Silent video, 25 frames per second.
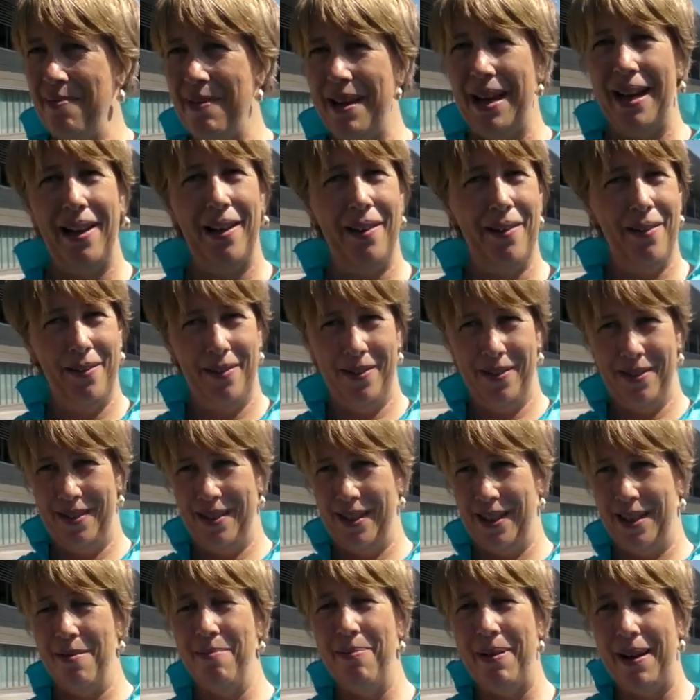about
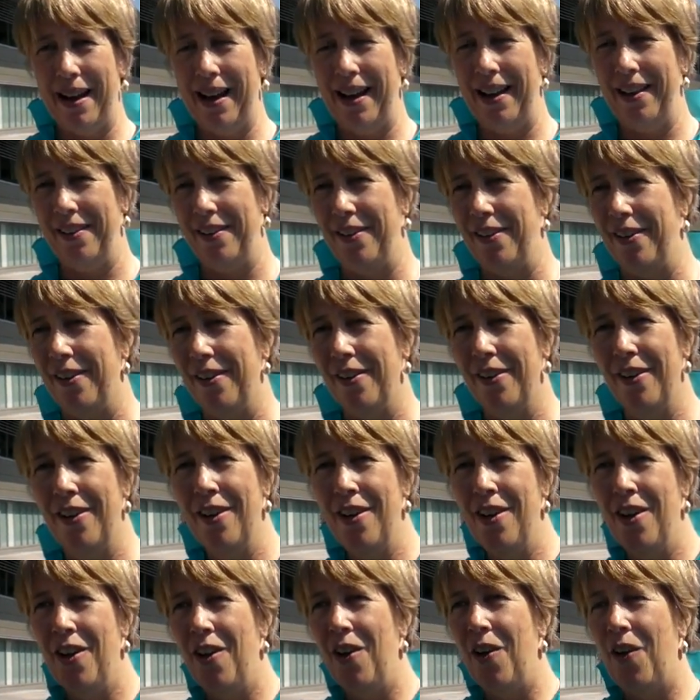the compiler
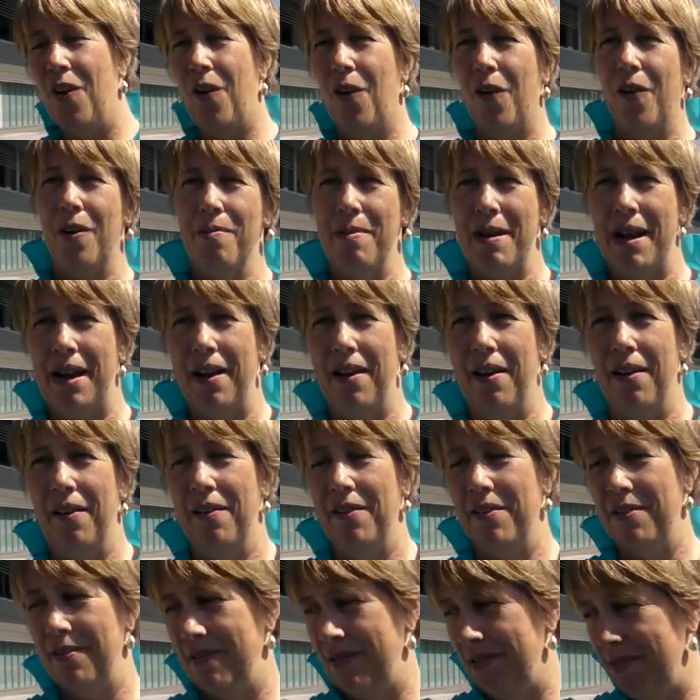or about
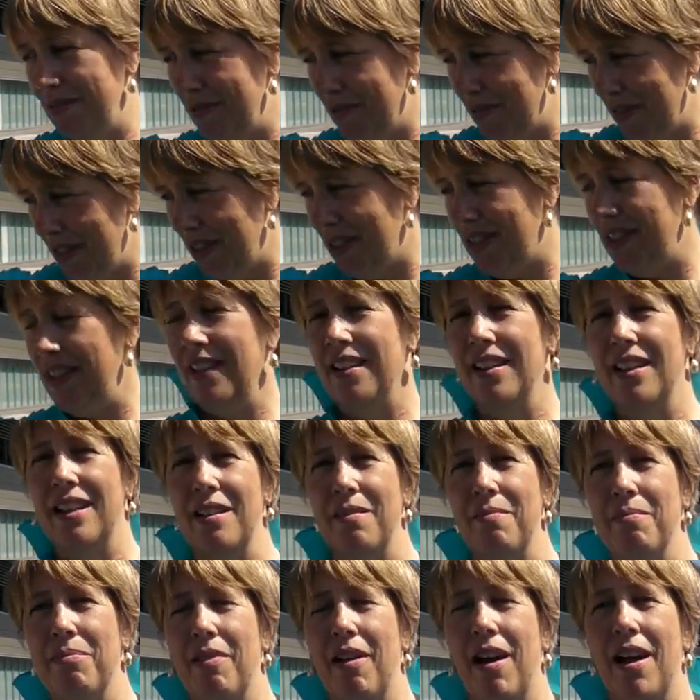the
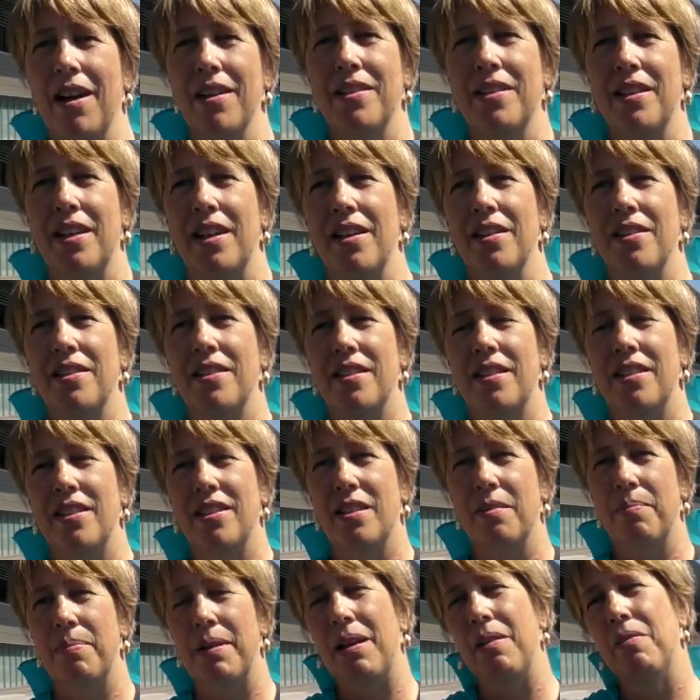silicon process.
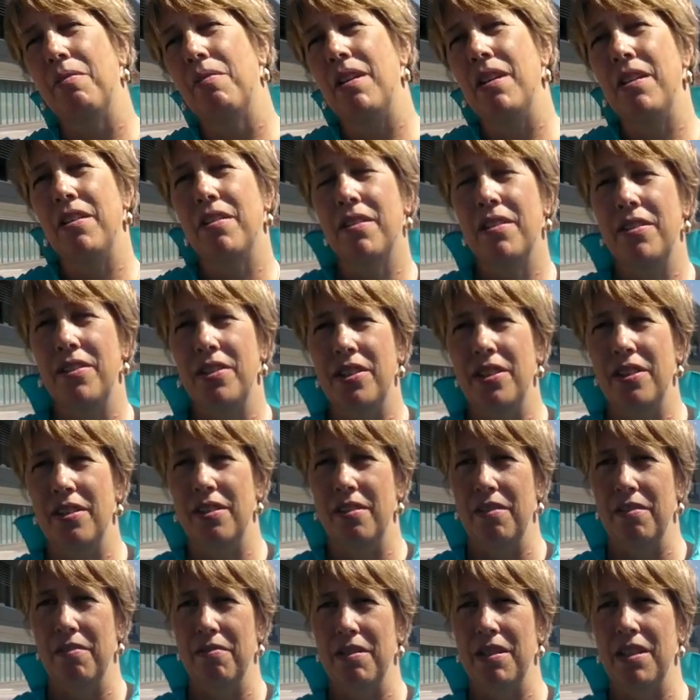It's about what you can
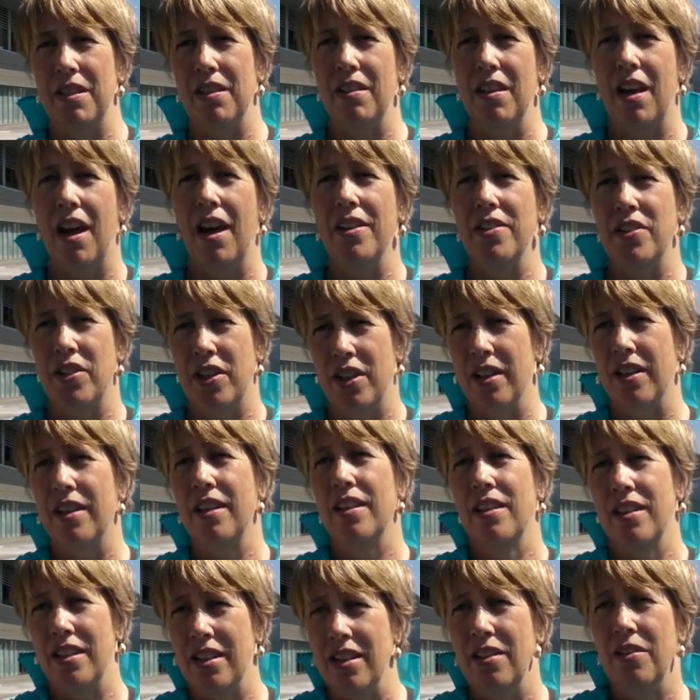do with the logic
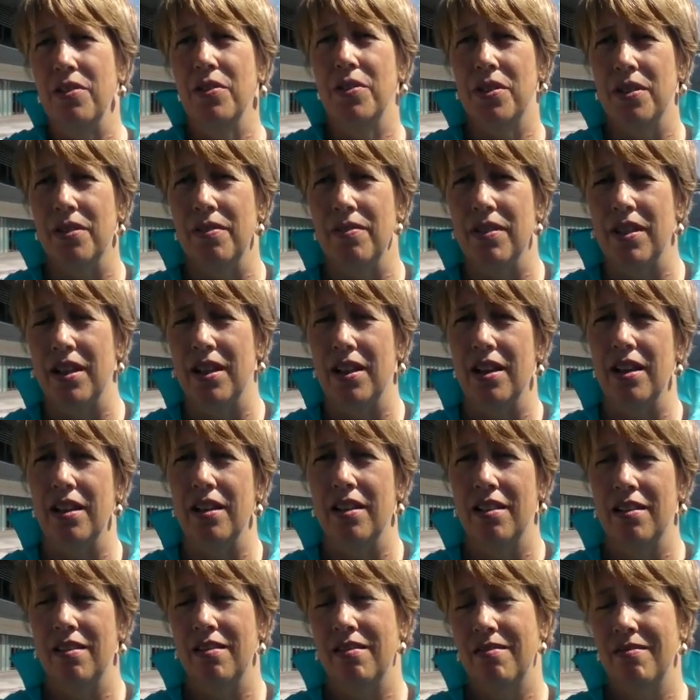and the use
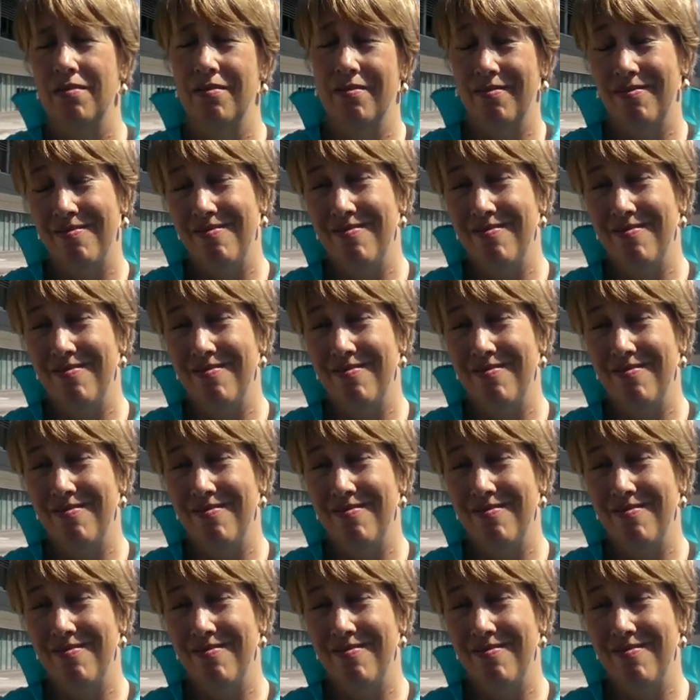of